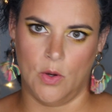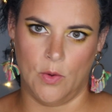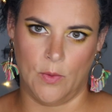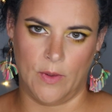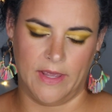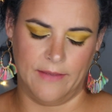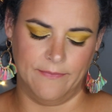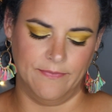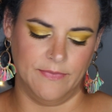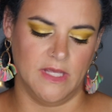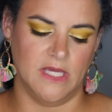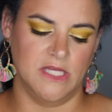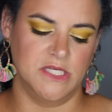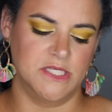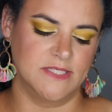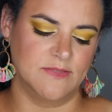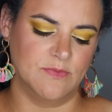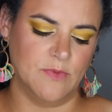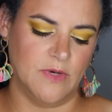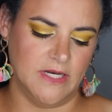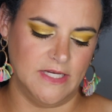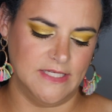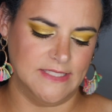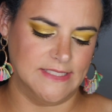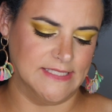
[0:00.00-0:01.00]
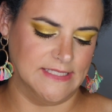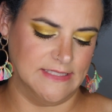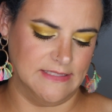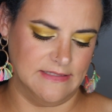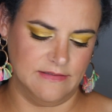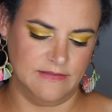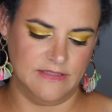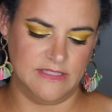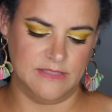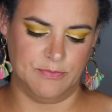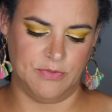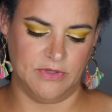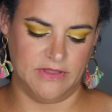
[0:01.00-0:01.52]
Okay, I just wanted
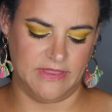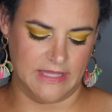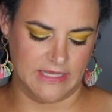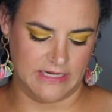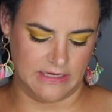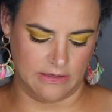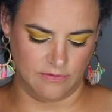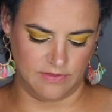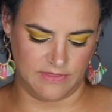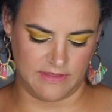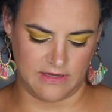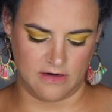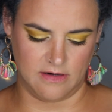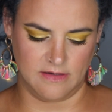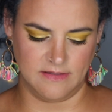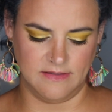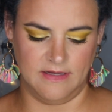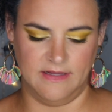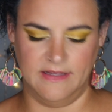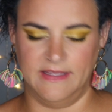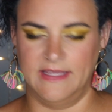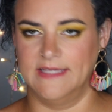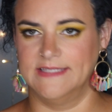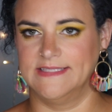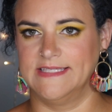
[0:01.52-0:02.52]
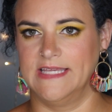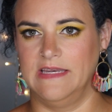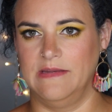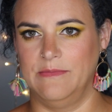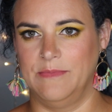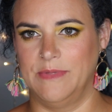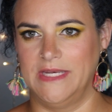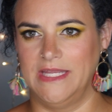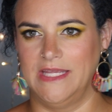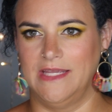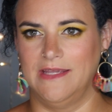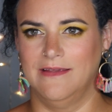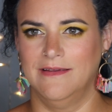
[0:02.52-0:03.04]
to, to put that out there in case
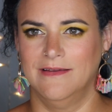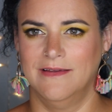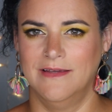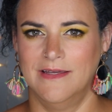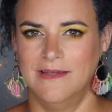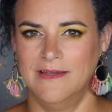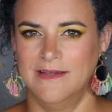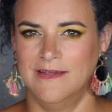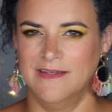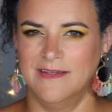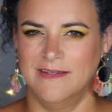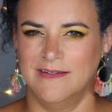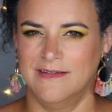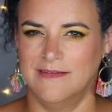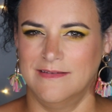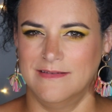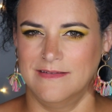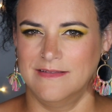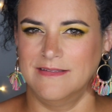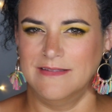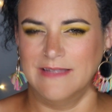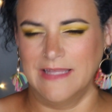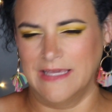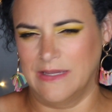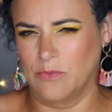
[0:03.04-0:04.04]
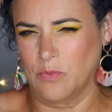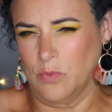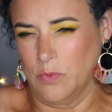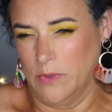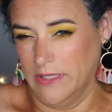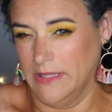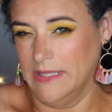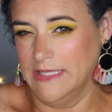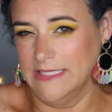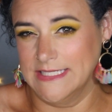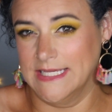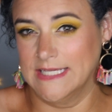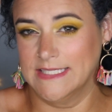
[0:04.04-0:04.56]
anybody like
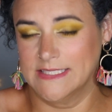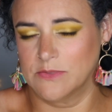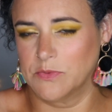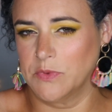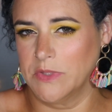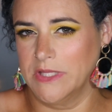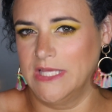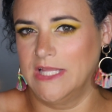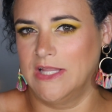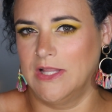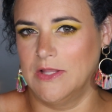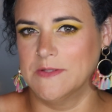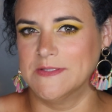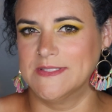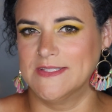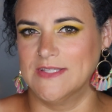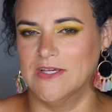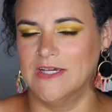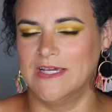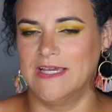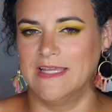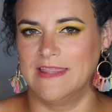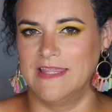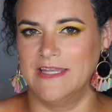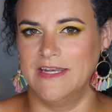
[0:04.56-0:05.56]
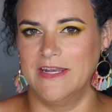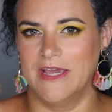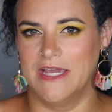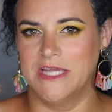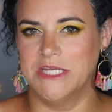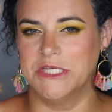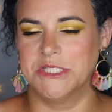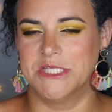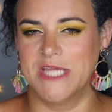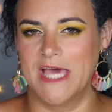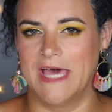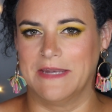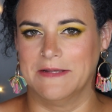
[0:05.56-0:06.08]
really takes a really close look at the
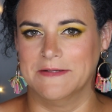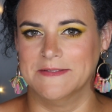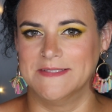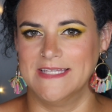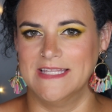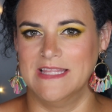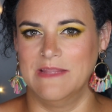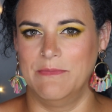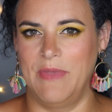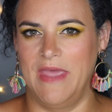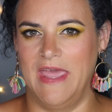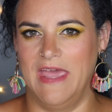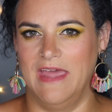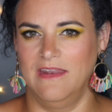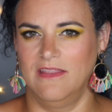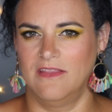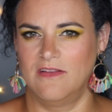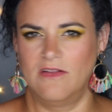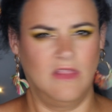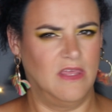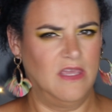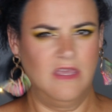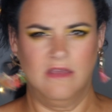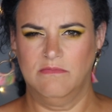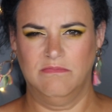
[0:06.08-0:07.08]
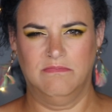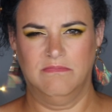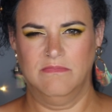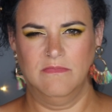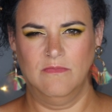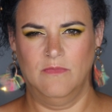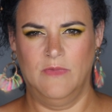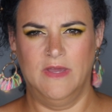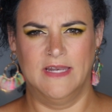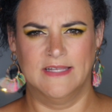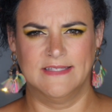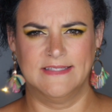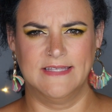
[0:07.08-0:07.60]
nine shadows in the pan. They're like,
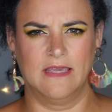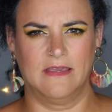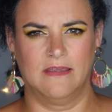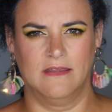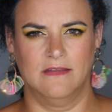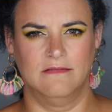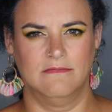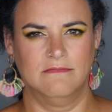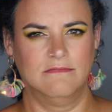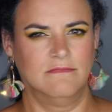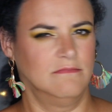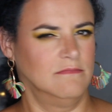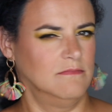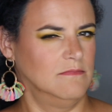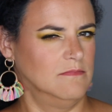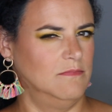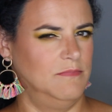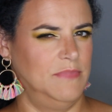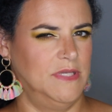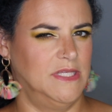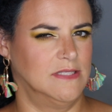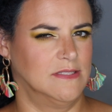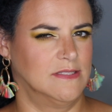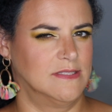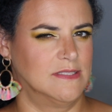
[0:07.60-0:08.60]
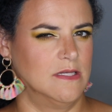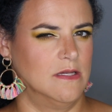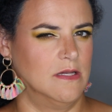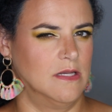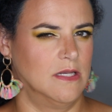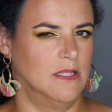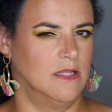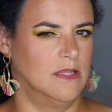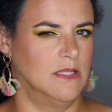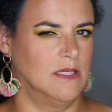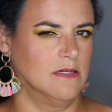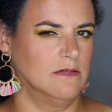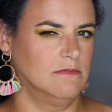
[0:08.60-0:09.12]
wait a second, Bitten's
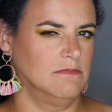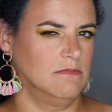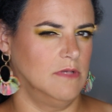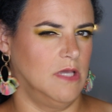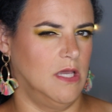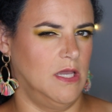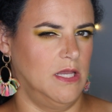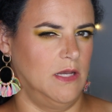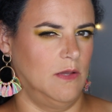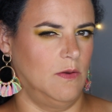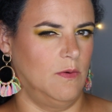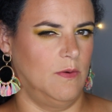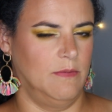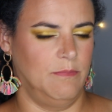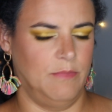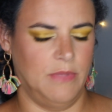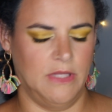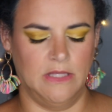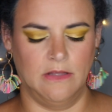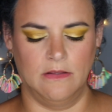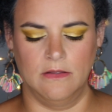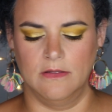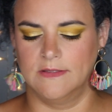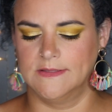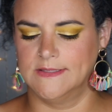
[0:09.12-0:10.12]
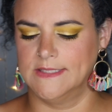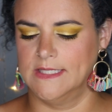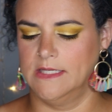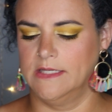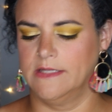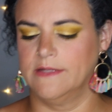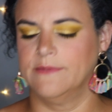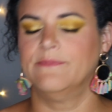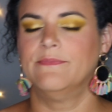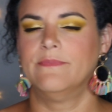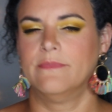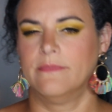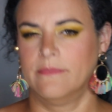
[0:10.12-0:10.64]
not in there. I know what Bitten looks
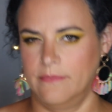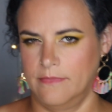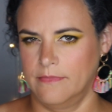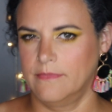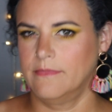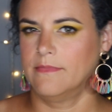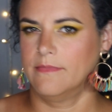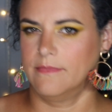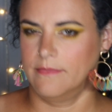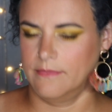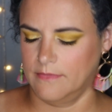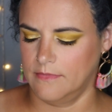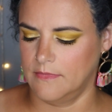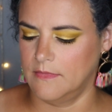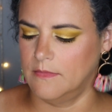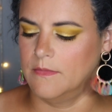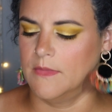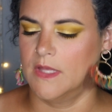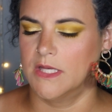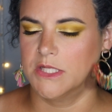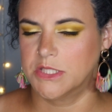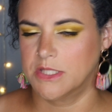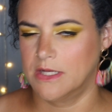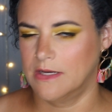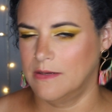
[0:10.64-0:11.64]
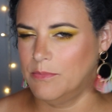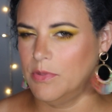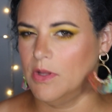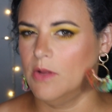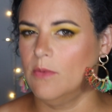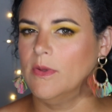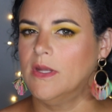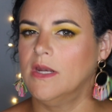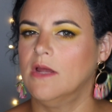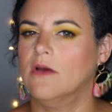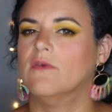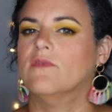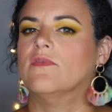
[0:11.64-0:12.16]
like. I'm not trying to
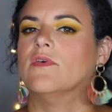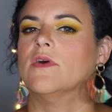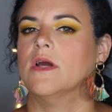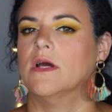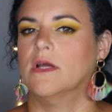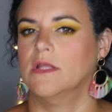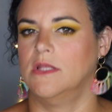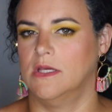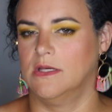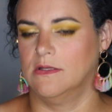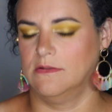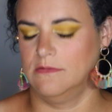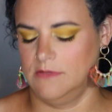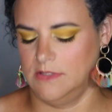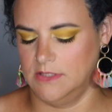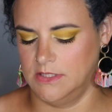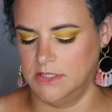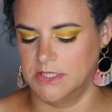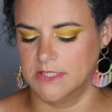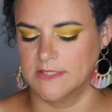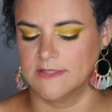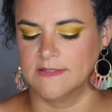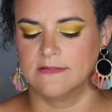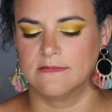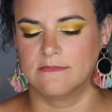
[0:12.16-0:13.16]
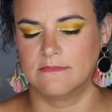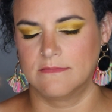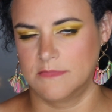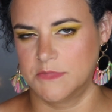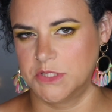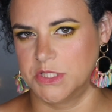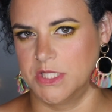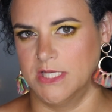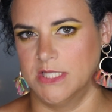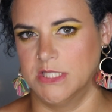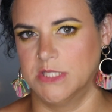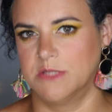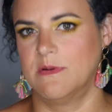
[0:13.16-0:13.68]
pull one over on you. I just
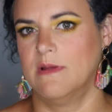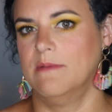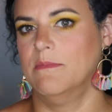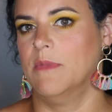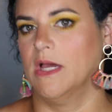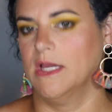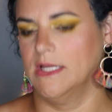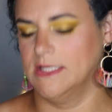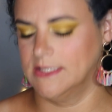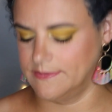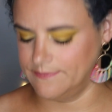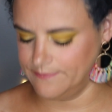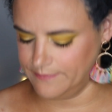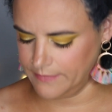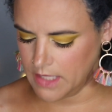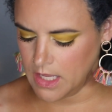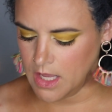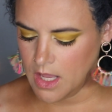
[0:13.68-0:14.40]
changed my mind.